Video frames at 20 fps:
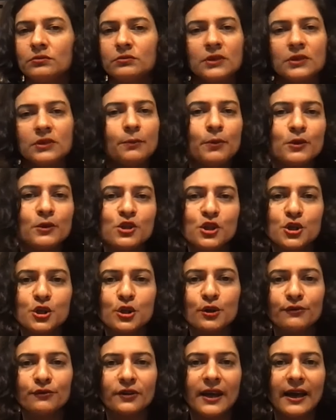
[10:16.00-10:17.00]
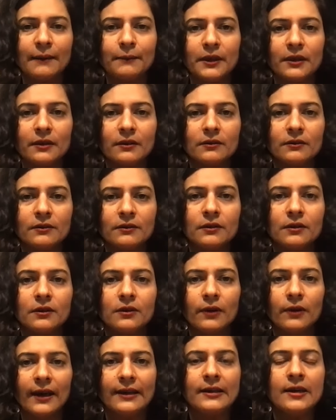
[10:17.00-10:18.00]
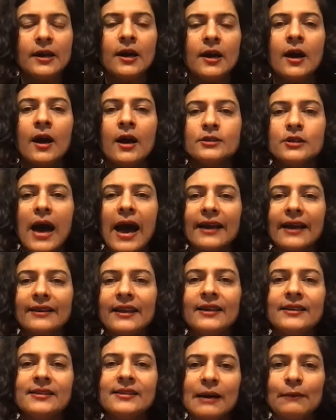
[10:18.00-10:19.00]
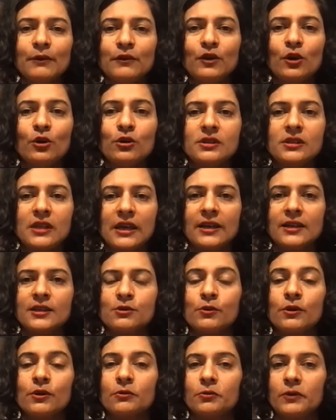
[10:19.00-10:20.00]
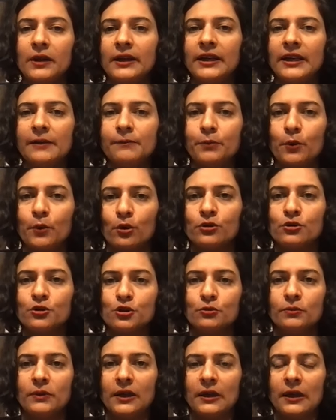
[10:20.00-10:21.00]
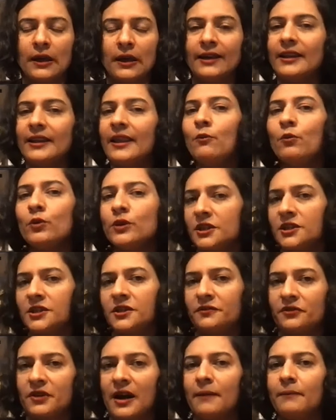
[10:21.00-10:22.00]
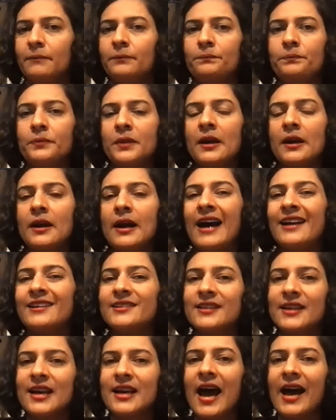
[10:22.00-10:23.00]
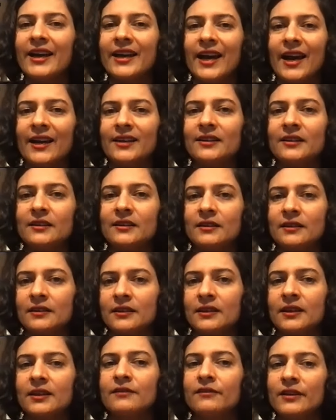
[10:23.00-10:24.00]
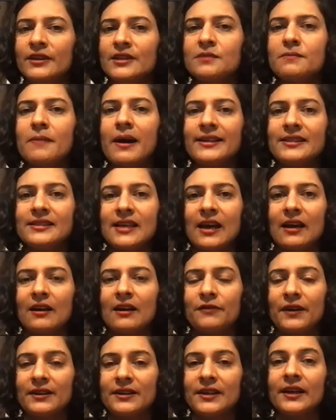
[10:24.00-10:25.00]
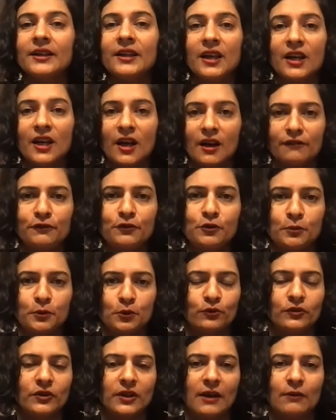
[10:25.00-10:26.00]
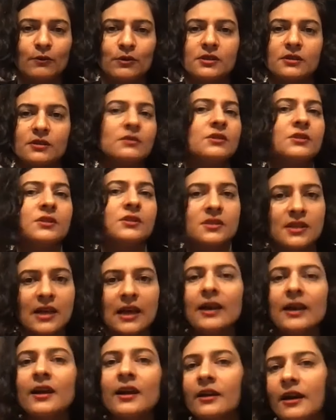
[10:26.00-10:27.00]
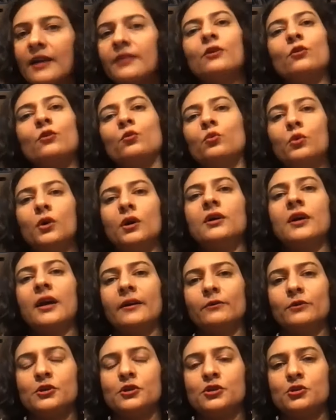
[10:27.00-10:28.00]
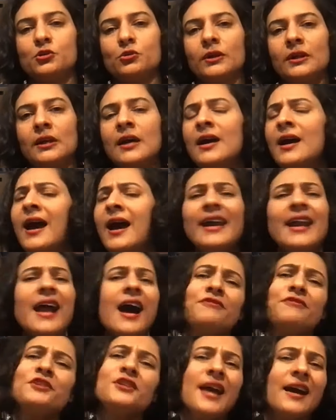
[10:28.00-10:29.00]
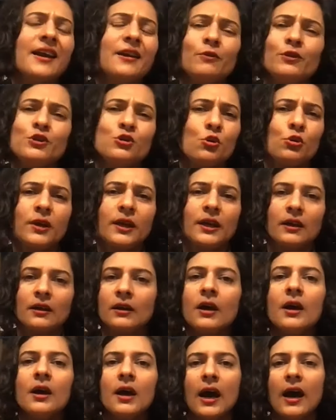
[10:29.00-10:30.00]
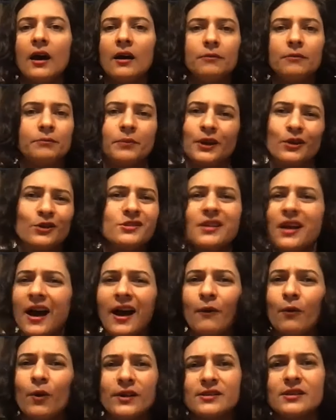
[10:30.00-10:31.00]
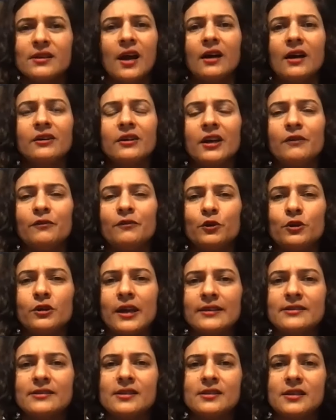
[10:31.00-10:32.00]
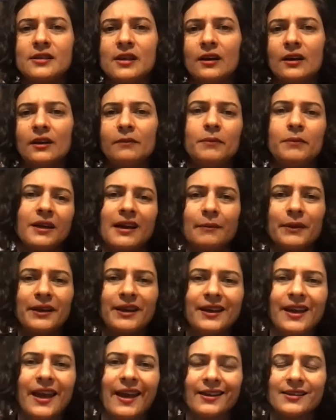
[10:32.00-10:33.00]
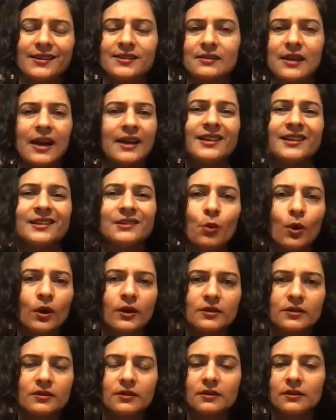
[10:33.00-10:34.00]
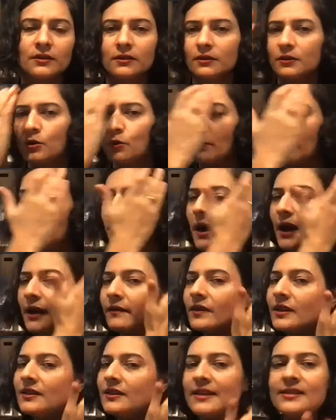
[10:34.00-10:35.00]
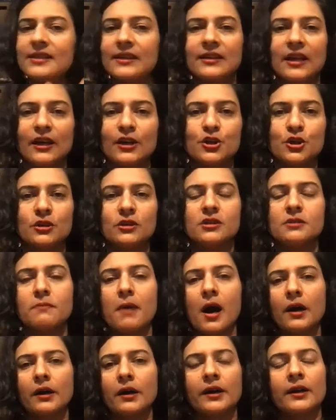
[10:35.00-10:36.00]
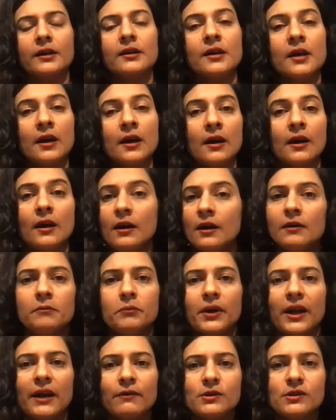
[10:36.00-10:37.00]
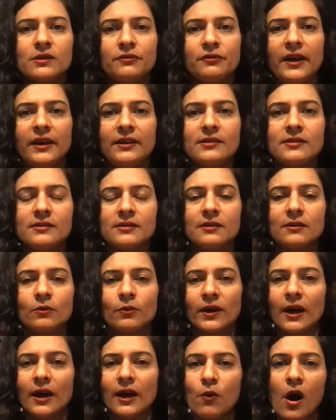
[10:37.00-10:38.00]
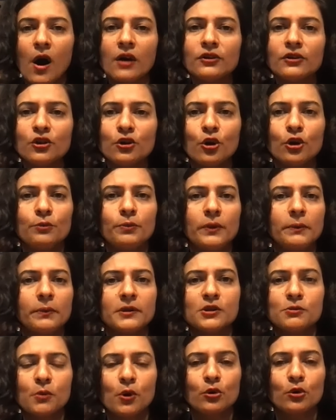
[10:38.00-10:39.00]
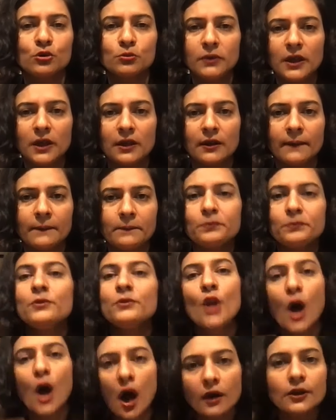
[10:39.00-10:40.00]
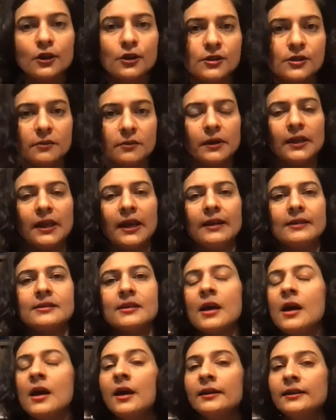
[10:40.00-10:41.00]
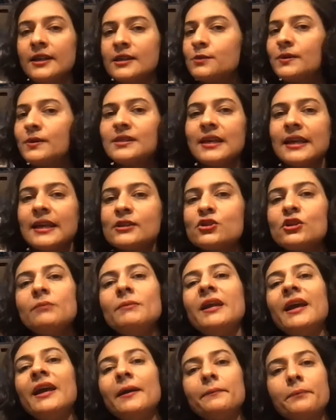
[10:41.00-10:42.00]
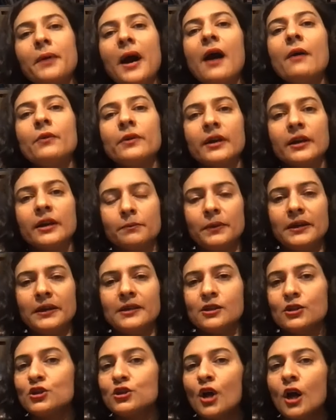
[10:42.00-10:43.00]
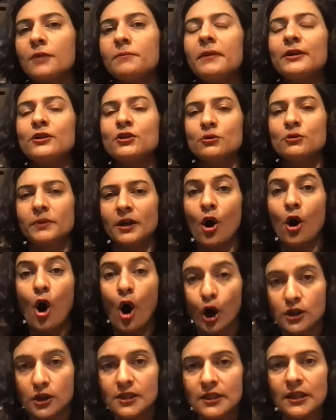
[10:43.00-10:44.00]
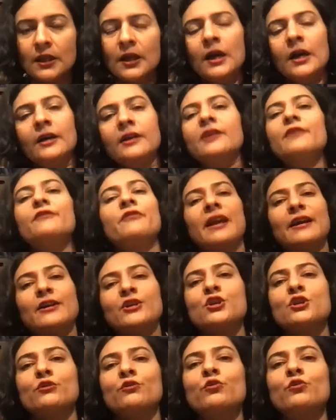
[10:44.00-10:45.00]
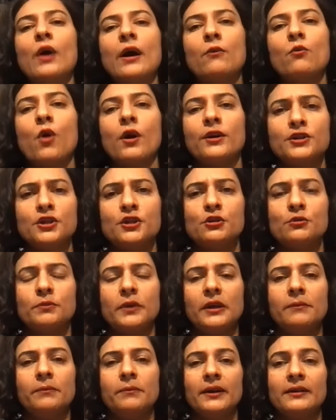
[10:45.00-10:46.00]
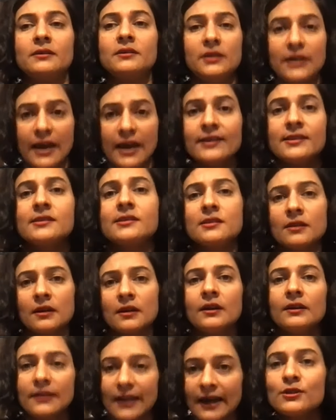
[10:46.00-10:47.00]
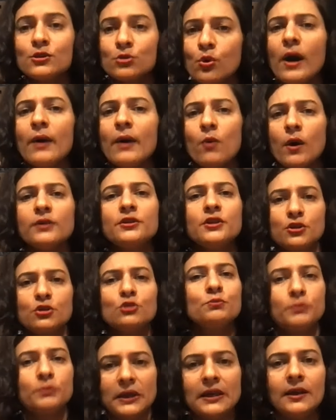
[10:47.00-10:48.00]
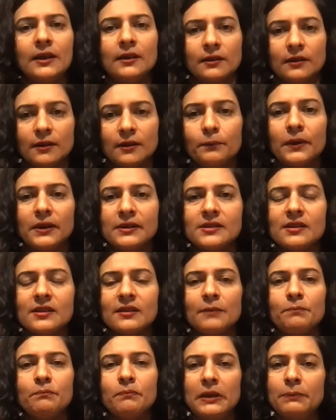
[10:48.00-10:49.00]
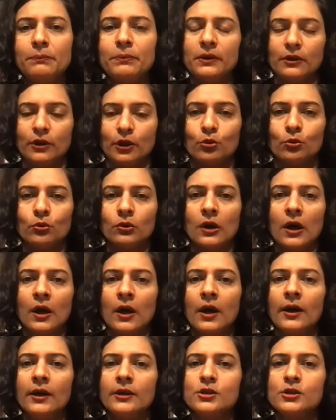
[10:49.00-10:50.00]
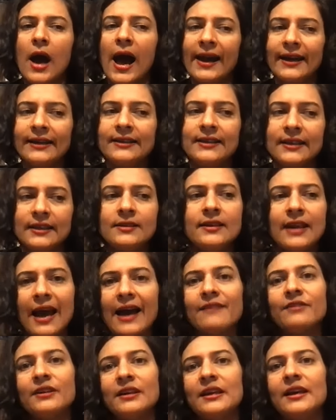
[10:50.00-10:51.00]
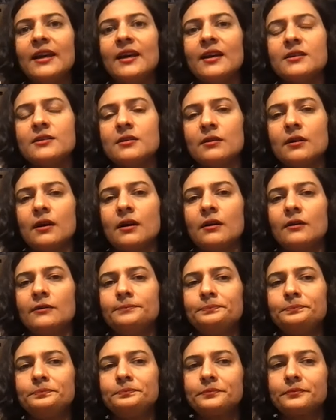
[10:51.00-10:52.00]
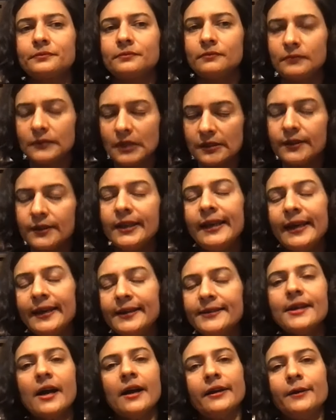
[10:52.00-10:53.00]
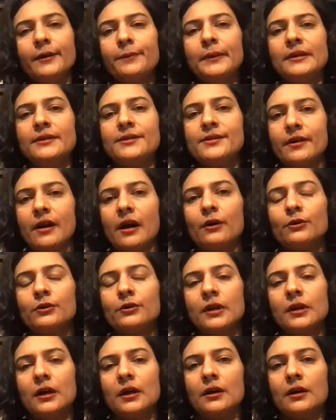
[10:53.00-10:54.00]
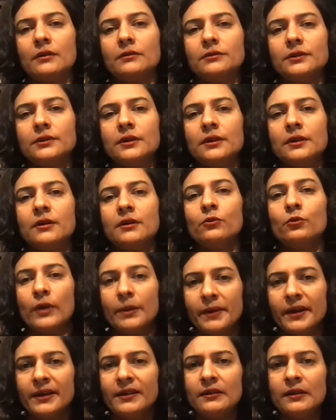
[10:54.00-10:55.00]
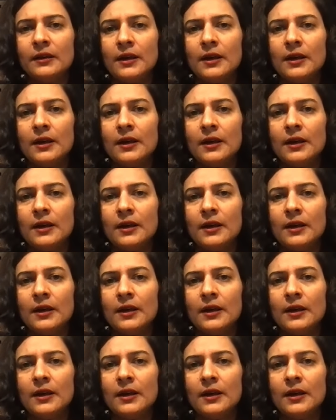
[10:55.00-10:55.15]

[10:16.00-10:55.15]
the position of a cabin? Right. So I think some of those things were really important to me and they wouldn't have come until I had convinced myself and done enough to prove that I was stellar at the work I was doing. And after that, it was okay uh, because I wasn't hungry for necessarily becoming an ex. I didn't want to be part of the designations market, but I was the face. When I walked the road, people spoke to me, not to somebody else. This was an extremely empowering piece. It's not meant to be a haughty reflection of who I wanted to be, but yes, that's who I wanted to be, the person that people knew. So I did navigate. Um, the entire piece around uh, women,